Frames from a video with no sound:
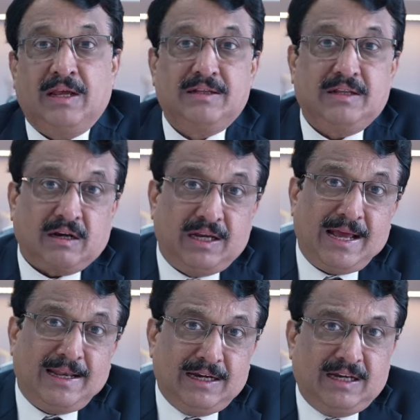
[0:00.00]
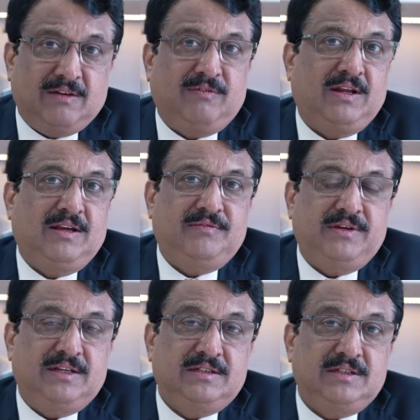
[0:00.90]
The reality of life
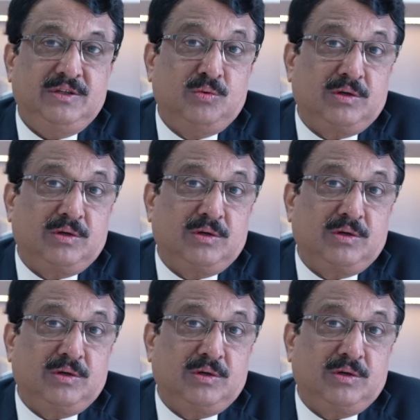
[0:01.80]
is you